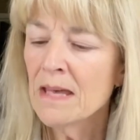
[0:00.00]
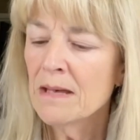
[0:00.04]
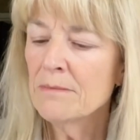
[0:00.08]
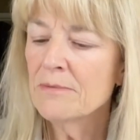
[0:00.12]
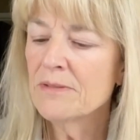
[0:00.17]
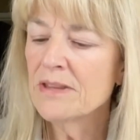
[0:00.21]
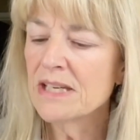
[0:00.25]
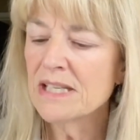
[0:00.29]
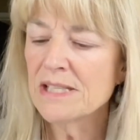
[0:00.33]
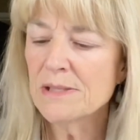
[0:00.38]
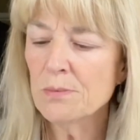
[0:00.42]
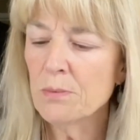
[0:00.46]

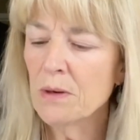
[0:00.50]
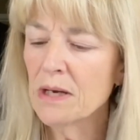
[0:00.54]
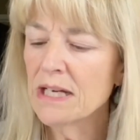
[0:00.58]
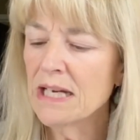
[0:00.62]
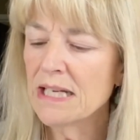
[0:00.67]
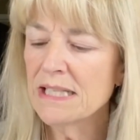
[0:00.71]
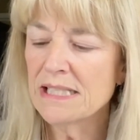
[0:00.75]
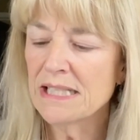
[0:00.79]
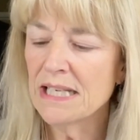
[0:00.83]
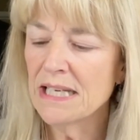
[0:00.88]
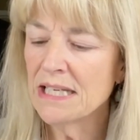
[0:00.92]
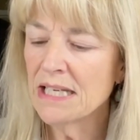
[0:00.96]
This one, I
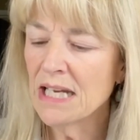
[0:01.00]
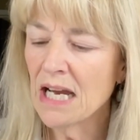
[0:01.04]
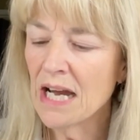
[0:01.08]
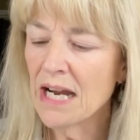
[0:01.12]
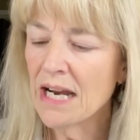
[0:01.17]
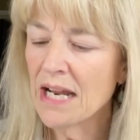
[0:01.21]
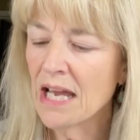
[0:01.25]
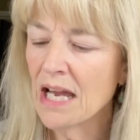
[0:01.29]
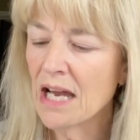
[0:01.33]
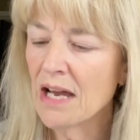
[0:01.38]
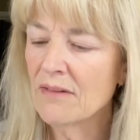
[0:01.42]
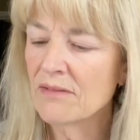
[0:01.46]
did not
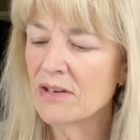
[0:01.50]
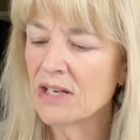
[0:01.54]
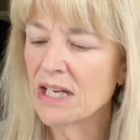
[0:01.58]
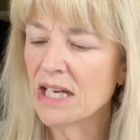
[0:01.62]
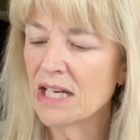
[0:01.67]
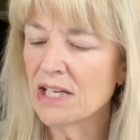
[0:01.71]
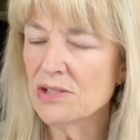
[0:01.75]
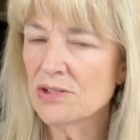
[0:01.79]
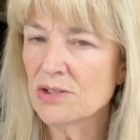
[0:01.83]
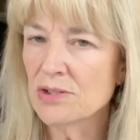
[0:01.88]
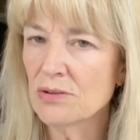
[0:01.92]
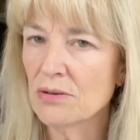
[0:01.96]
have an
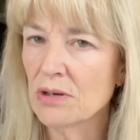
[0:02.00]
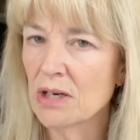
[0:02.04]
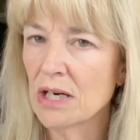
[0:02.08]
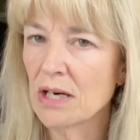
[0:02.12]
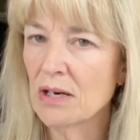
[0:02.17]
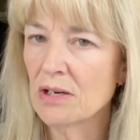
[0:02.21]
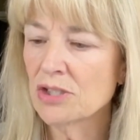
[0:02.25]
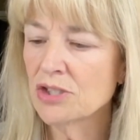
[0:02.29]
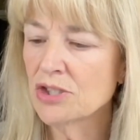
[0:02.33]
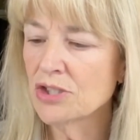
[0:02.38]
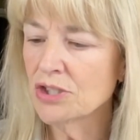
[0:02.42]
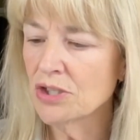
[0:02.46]

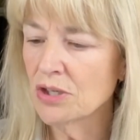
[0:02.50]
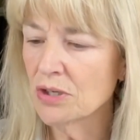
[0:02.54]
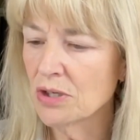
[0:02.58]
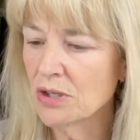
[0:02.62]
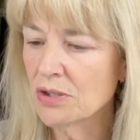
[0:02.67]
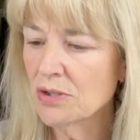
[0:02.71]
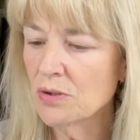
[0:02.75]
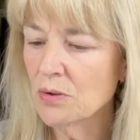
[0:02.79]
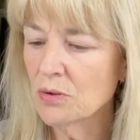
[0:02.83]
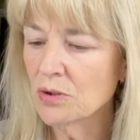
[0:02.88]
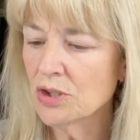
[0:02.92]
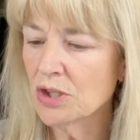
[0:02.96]
extra
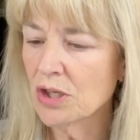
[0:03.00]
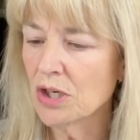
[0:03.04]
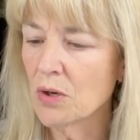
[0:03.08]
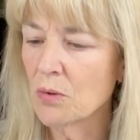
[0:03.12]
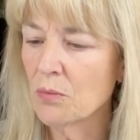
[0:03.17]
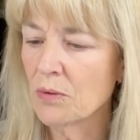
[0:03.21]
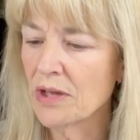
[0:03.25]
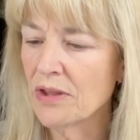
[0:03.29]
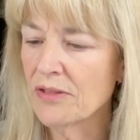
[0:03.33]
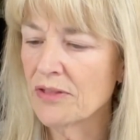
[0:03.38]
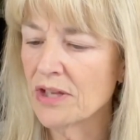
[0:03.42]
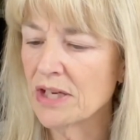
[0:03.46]
shirt to go
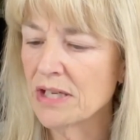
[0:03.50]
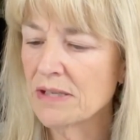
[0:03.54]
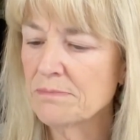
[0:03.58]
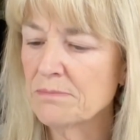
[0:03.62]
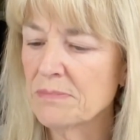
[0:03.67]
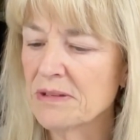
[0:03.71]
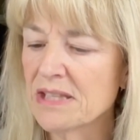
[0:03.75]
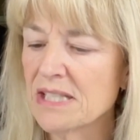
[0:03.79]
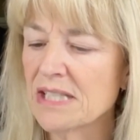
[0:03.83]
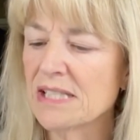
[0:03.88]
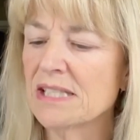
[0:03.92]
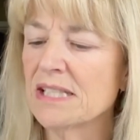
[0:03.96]
with it,
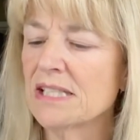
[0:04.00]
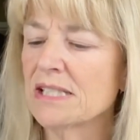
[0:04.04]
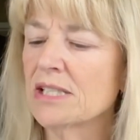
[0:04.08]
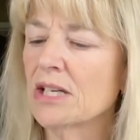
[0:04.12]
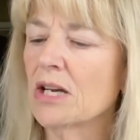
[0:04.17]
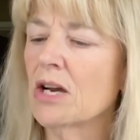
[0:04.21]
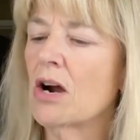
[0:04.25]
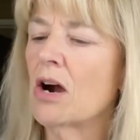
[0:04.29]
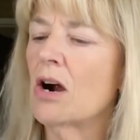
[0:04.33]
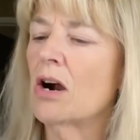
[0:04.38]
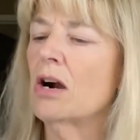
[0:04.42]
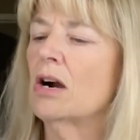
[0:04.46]
but this is a
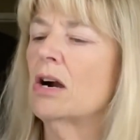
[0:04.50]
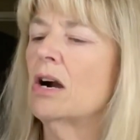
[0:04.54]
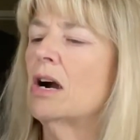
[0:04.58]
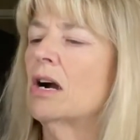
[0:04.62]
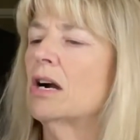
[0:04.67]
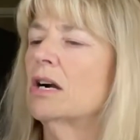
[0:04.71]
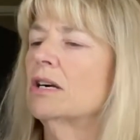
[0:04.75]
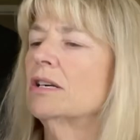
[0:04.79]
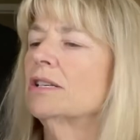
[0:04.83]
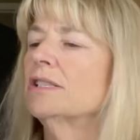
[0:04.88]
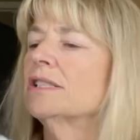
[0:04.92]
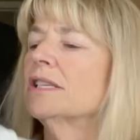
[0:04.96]

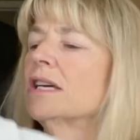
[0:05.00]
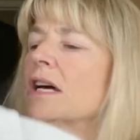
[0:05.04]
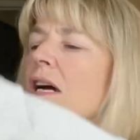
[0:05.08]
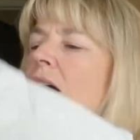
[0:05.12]
Carhartt